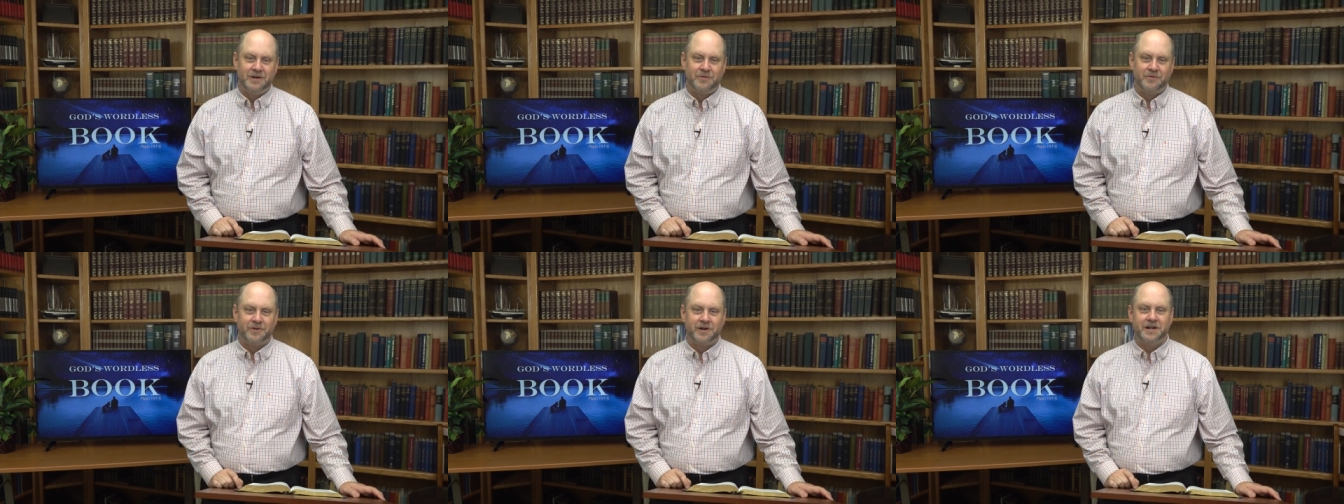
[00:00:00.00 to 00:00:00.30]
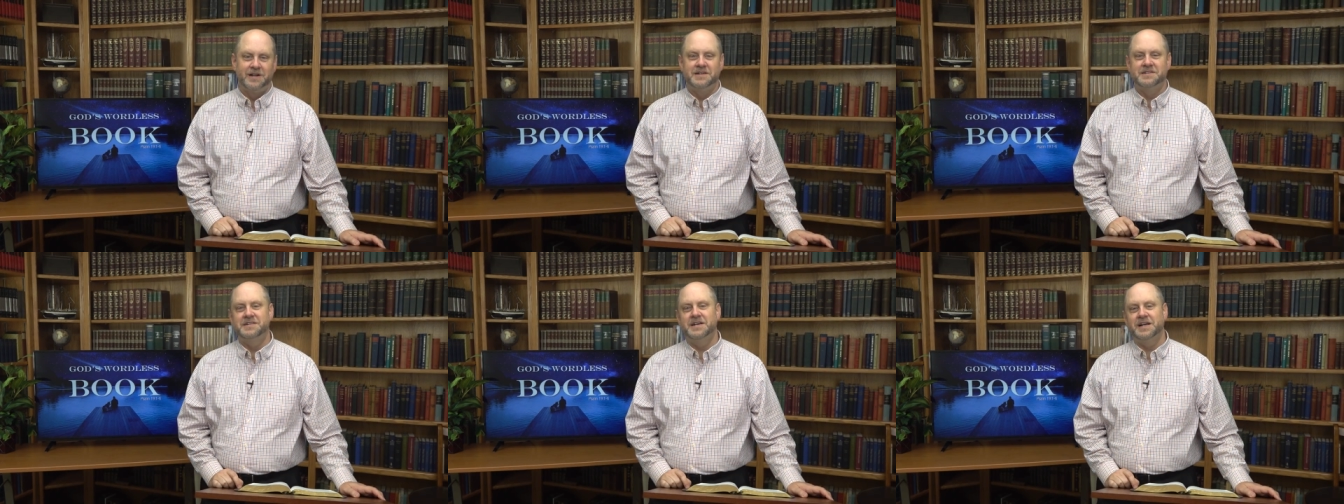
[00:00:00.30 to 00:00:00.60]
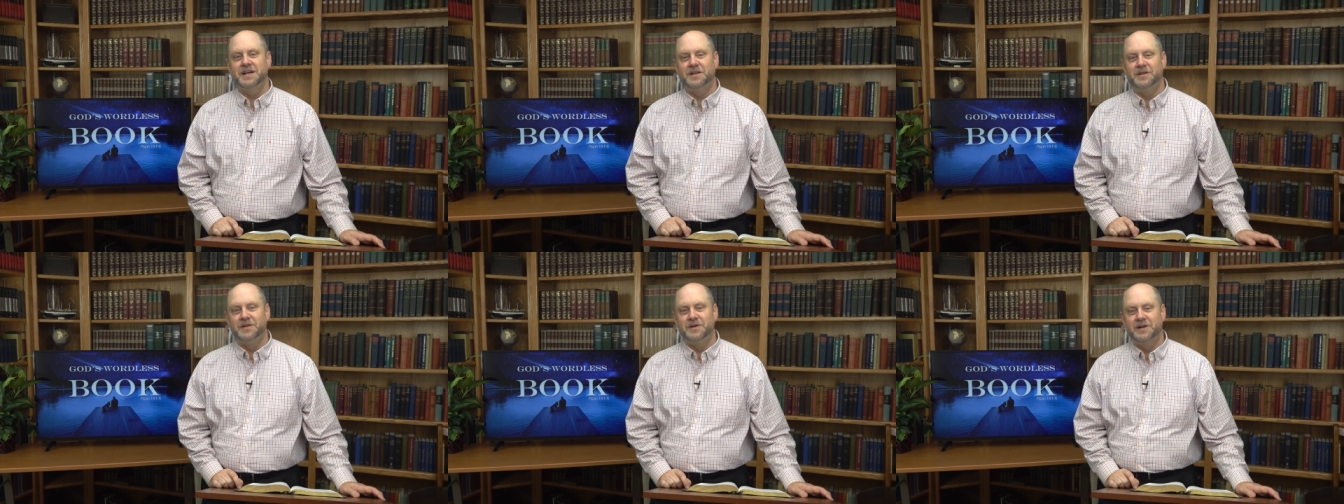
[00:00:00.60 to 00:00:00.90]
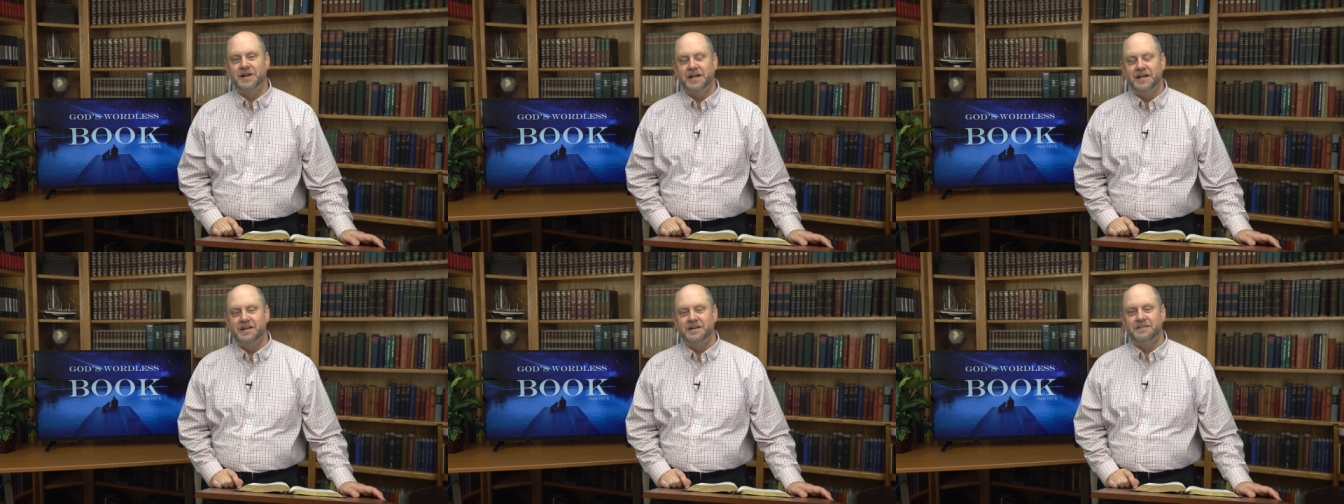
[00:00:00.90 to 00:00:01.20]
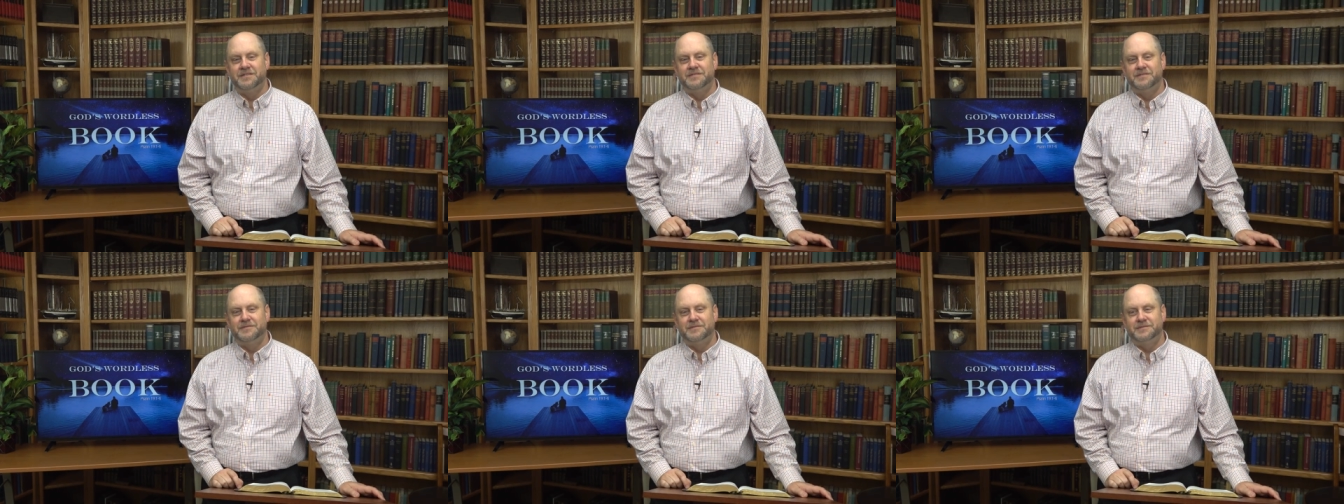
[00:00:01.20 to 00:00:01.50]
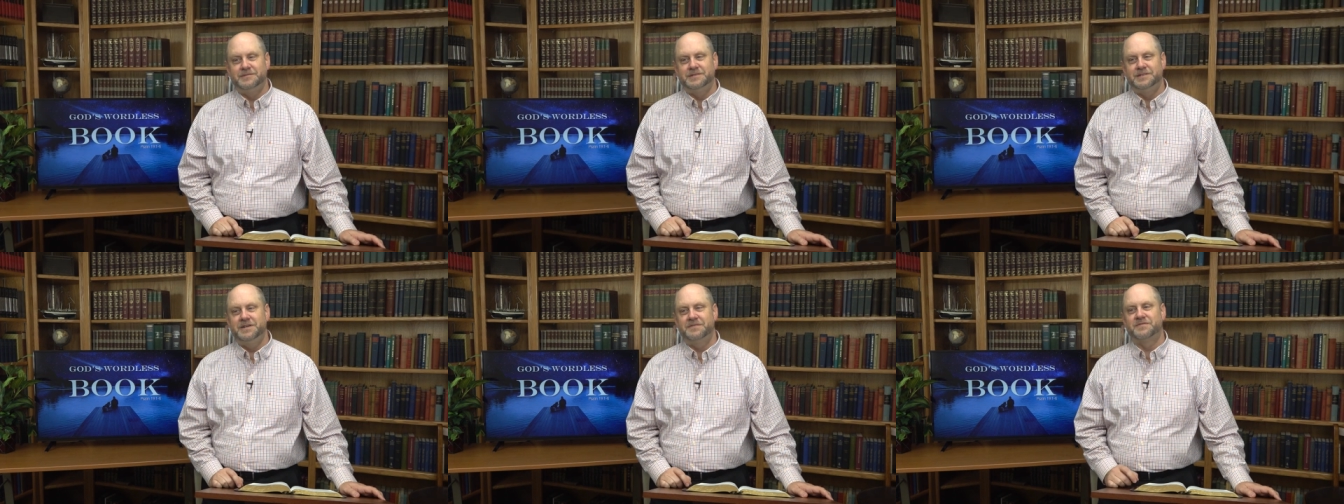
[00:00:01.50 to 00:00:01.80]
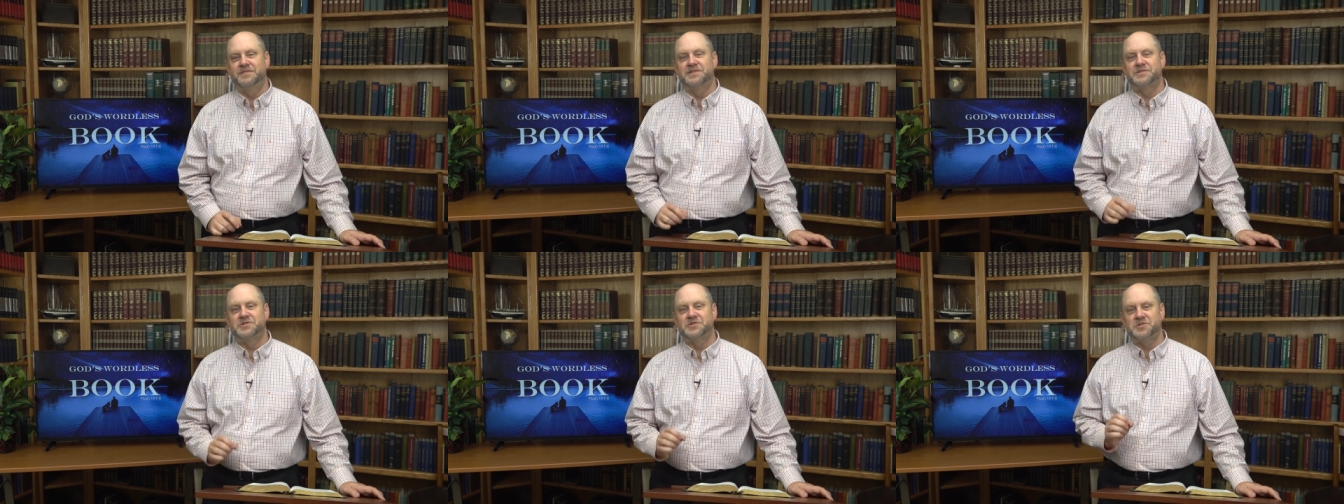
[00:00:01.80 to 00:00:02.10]
We're going to take a look at a,
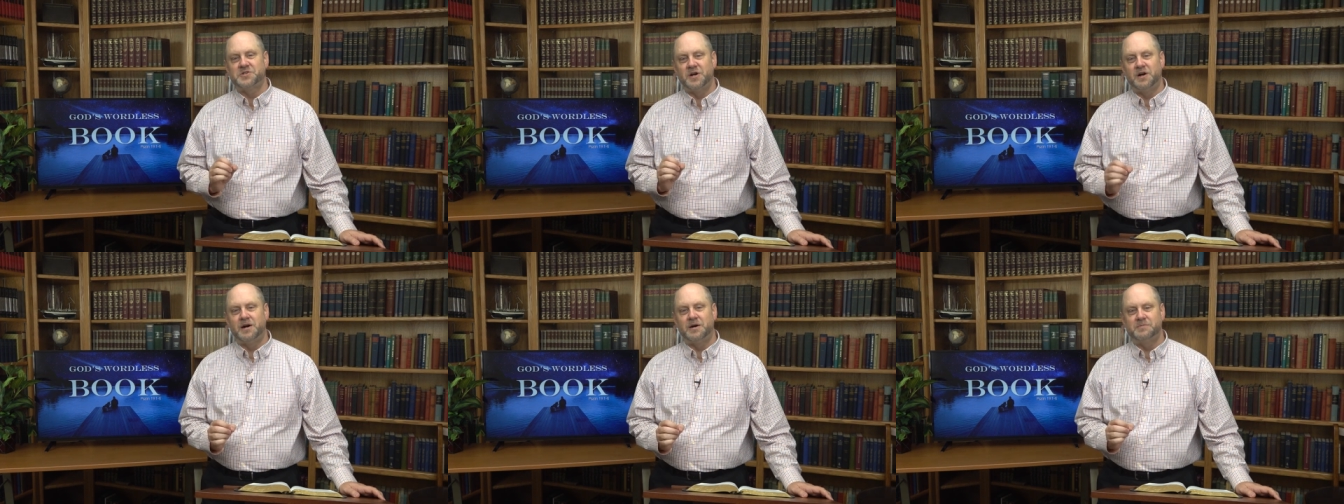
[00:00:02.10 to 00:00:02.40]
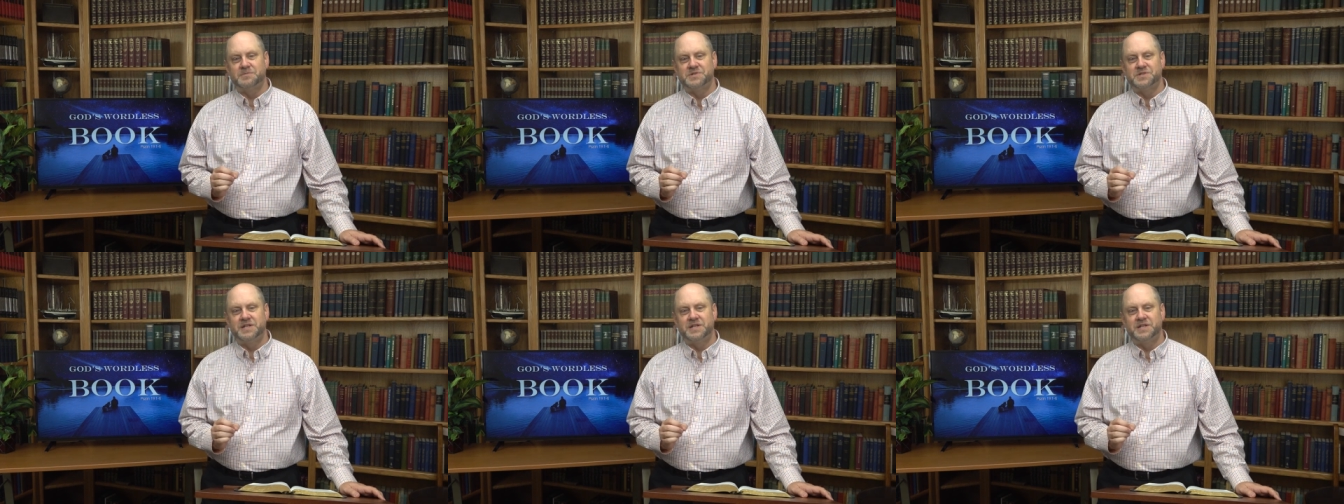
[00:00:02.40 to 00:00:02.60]
different psalms